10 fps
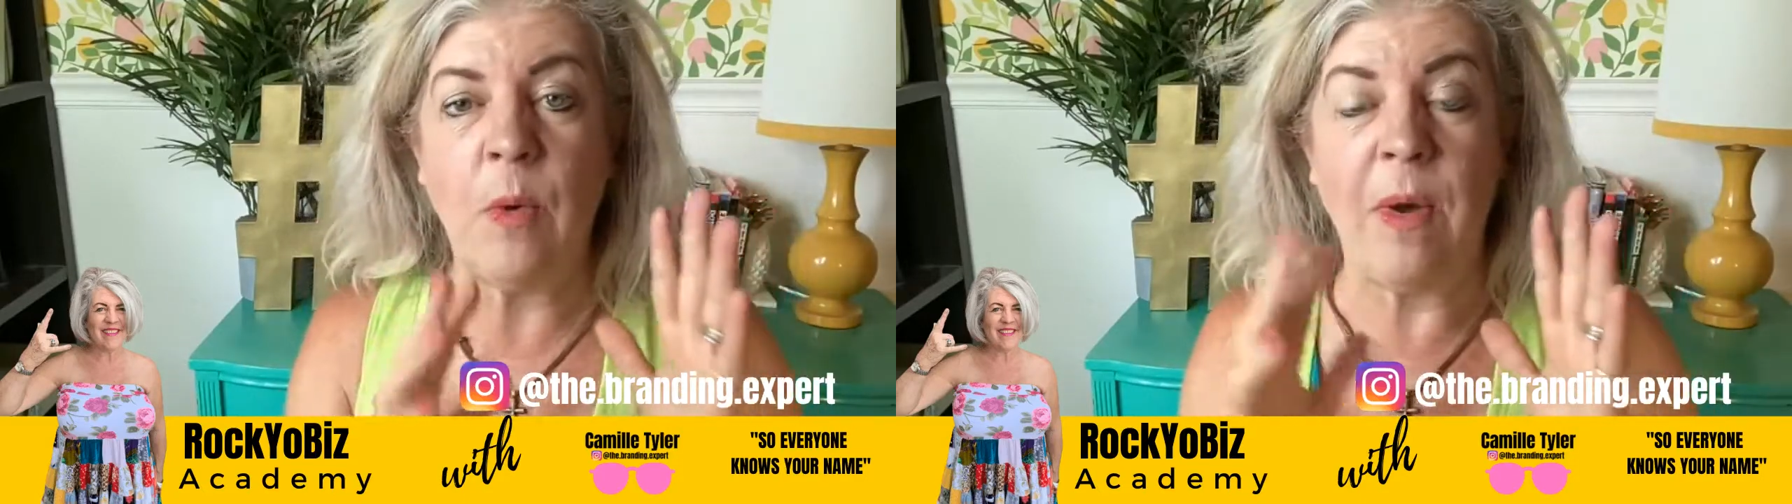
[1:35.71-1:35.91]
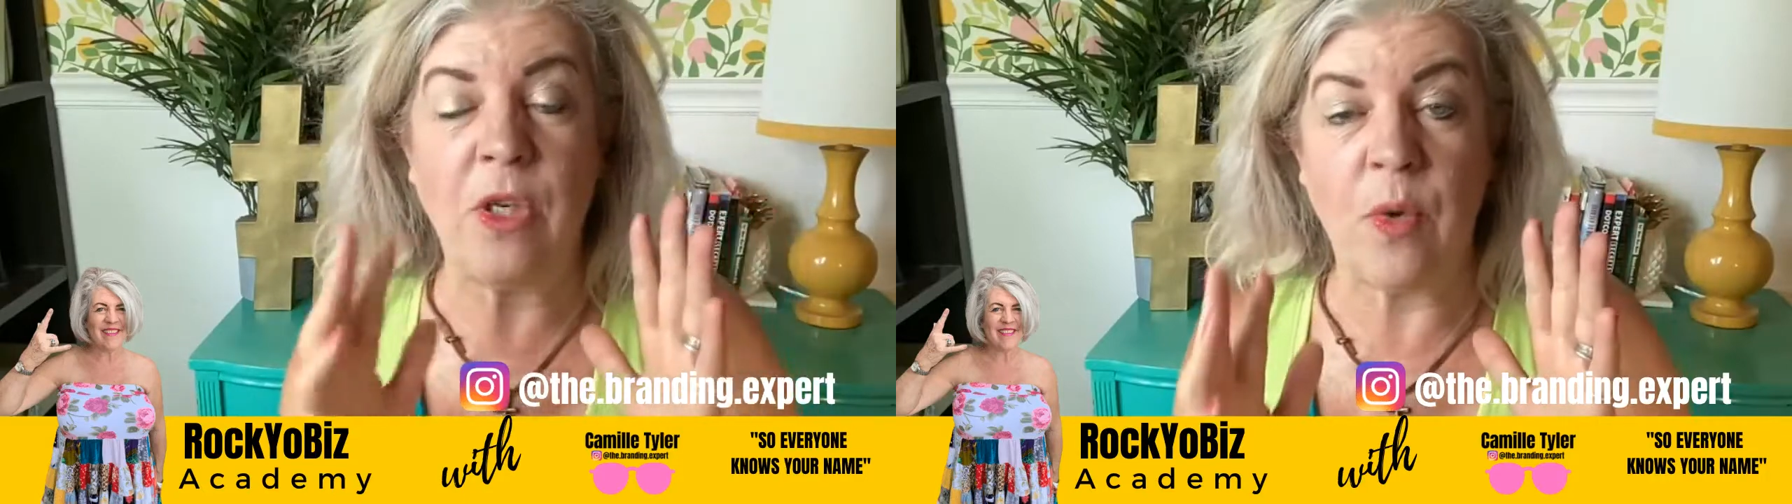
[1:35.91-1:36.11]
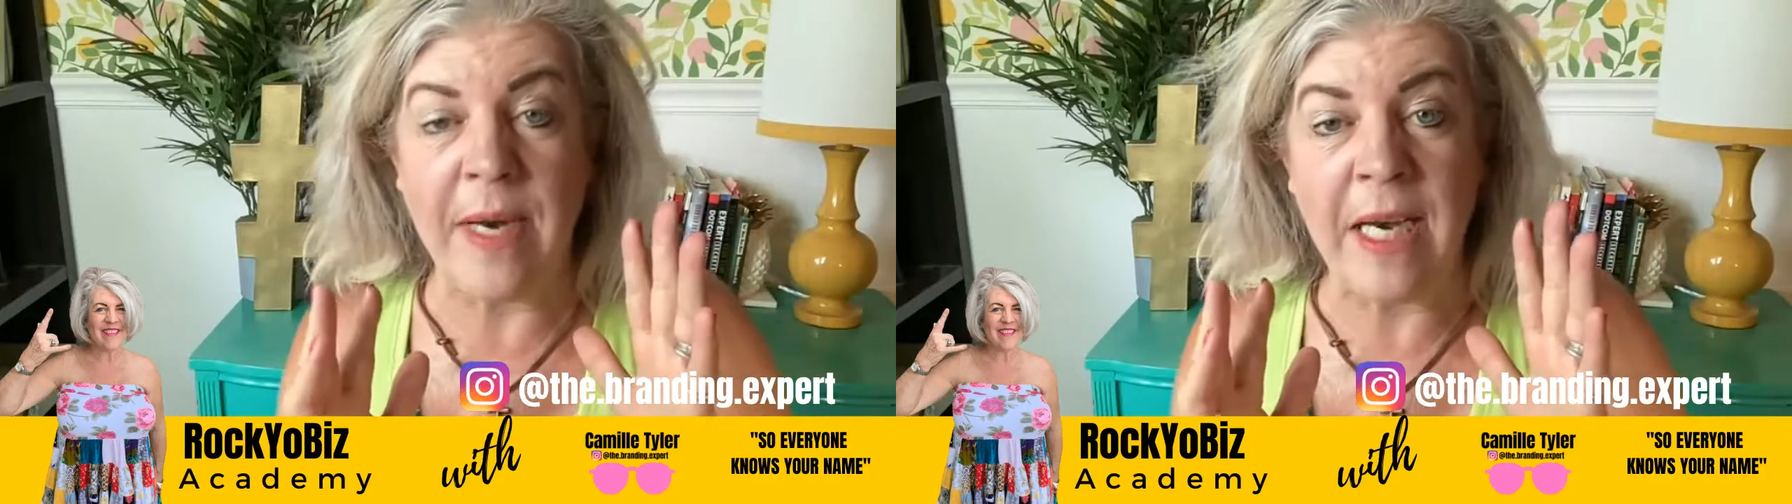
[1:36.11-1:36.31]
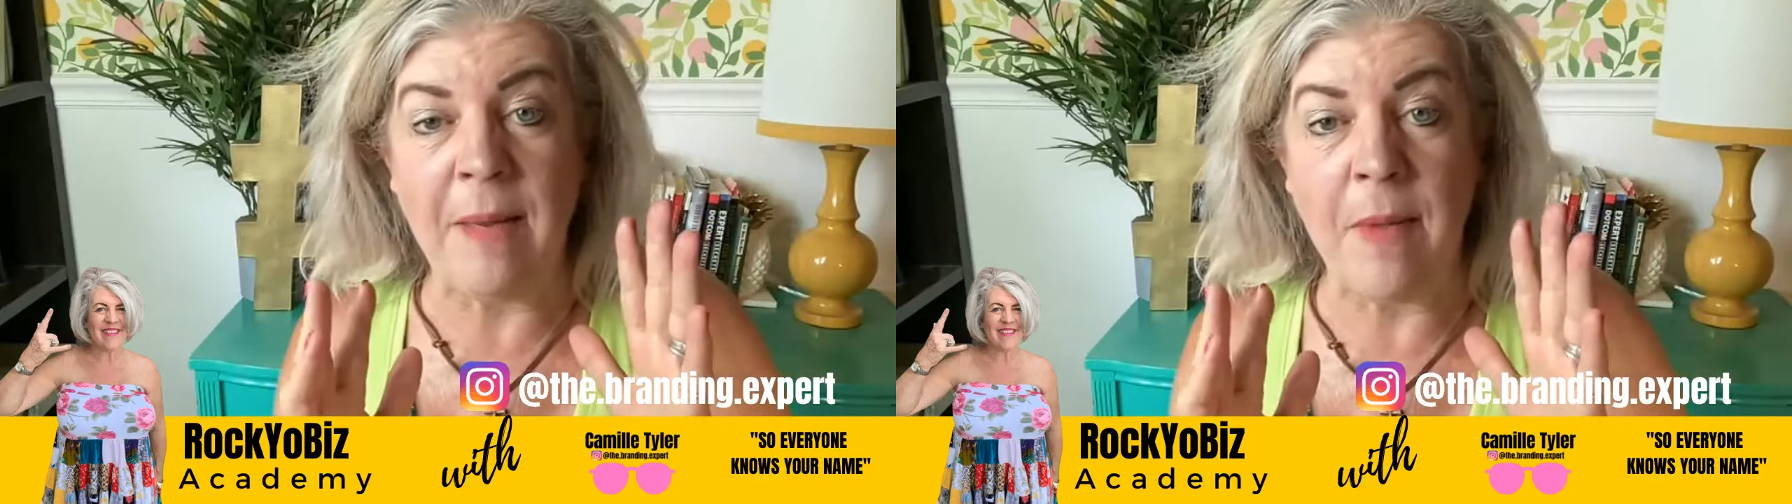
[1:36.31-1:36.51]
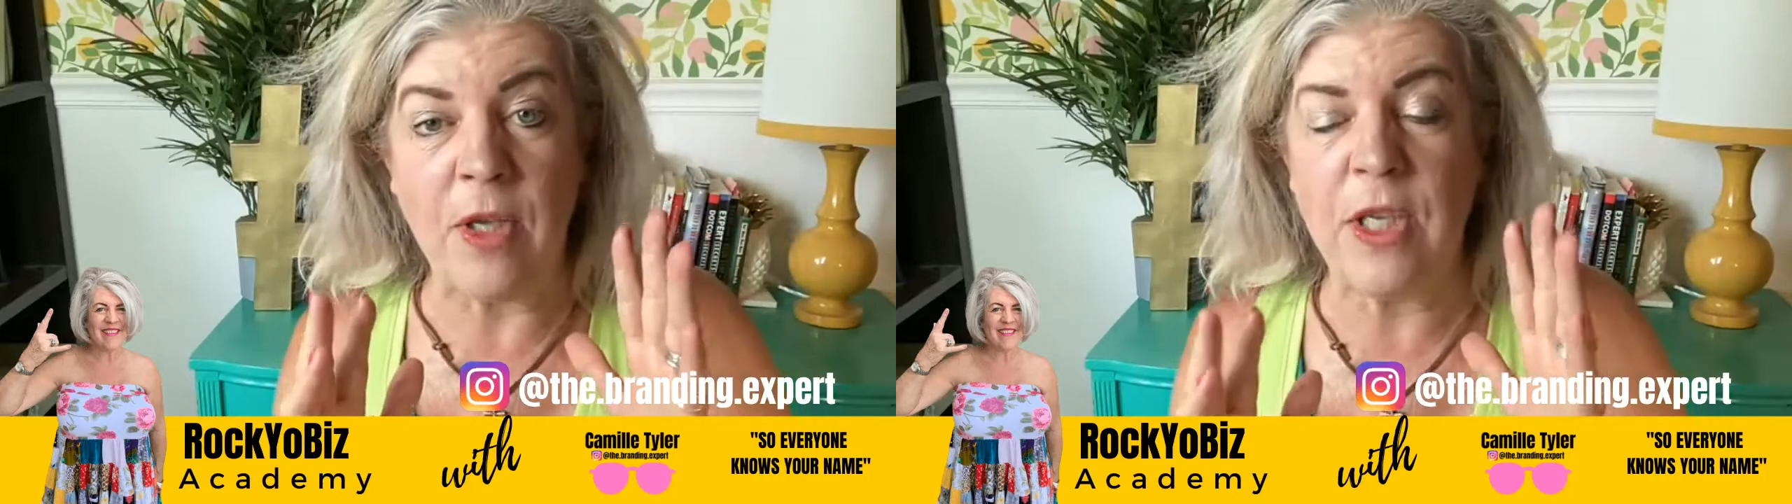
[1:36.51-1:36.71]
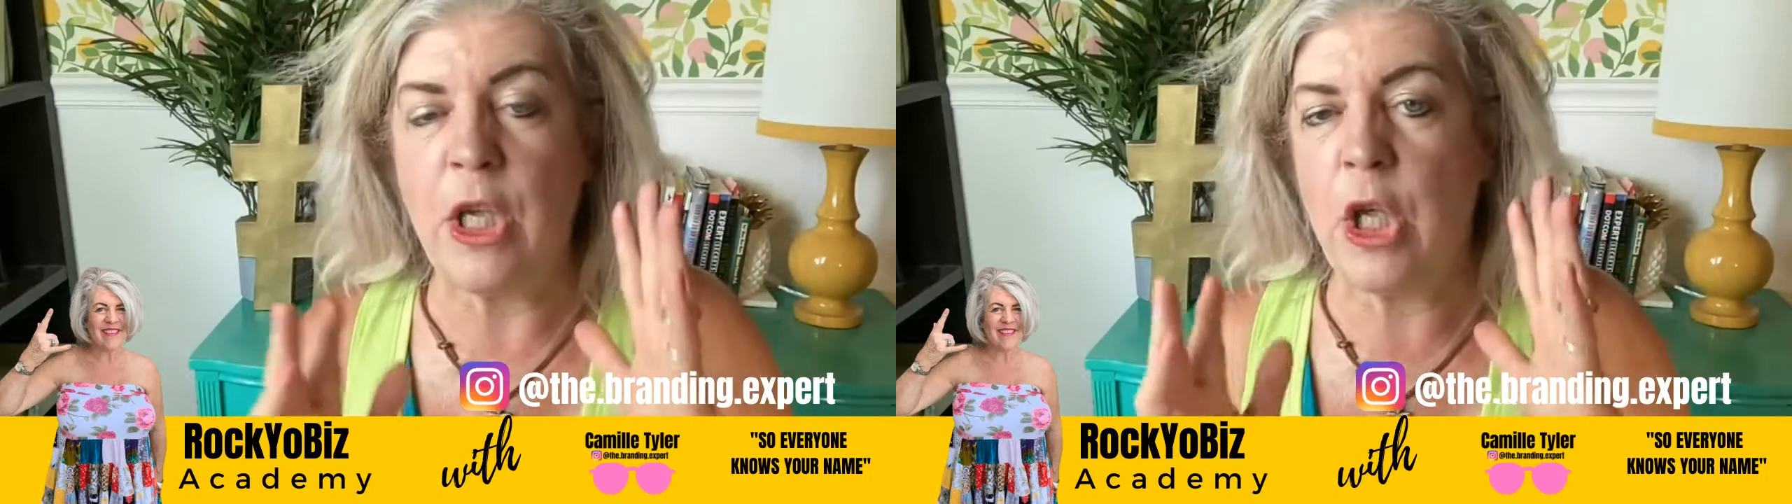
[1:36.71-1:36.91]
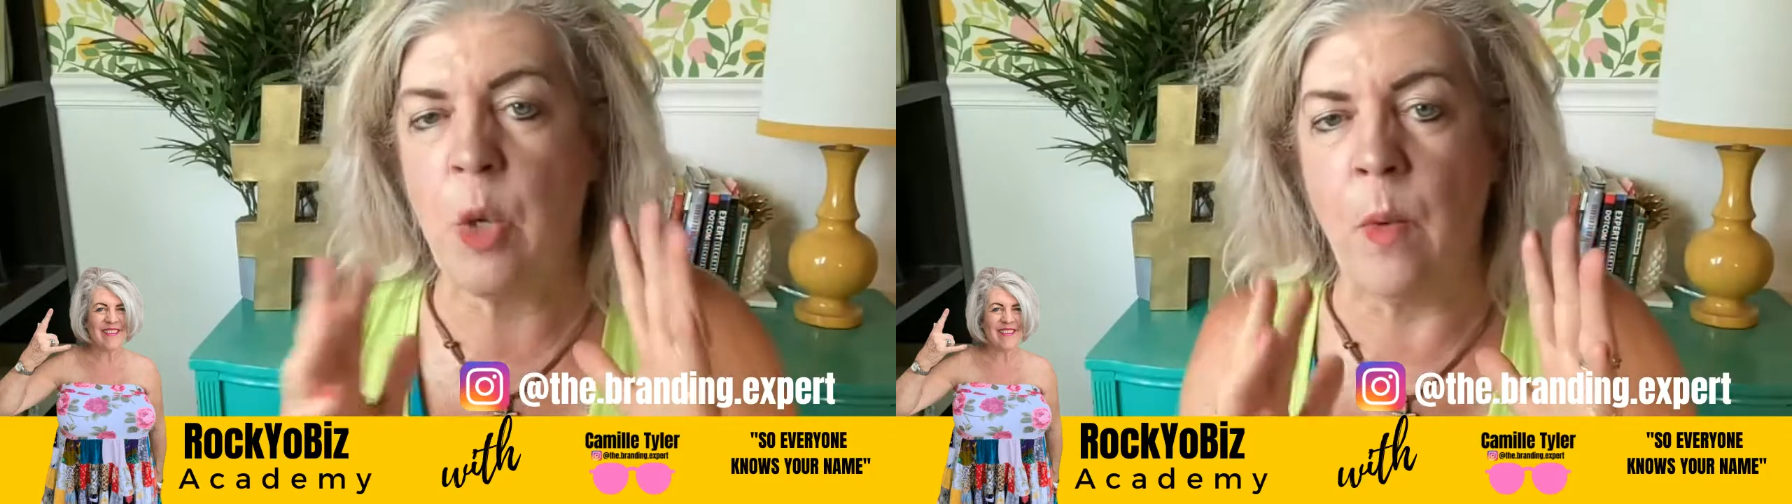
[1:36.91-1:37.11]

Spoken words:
what trending music you